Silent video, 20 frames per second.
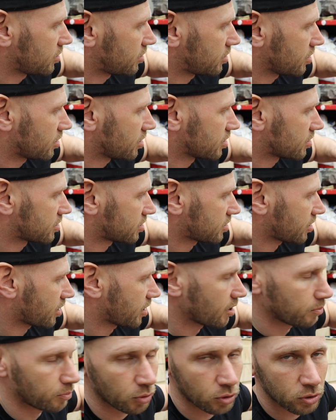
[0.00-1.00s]
to this
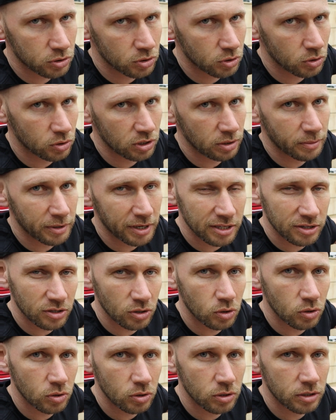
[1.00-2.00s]
bolt hole in the middle, and
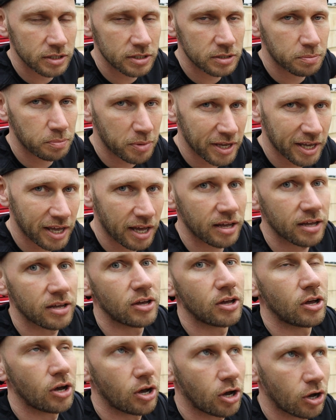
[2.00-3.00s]
the hole is bigger
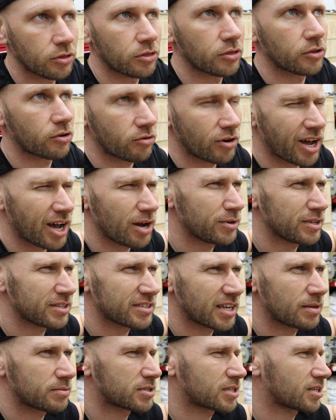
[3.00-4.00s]
on the crank. How many
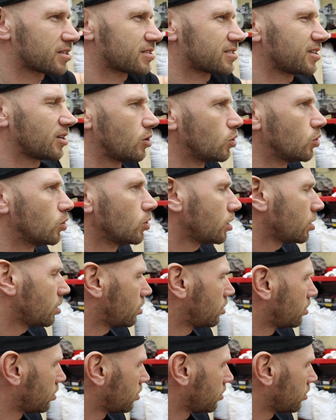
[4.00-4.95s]
times can I say hole?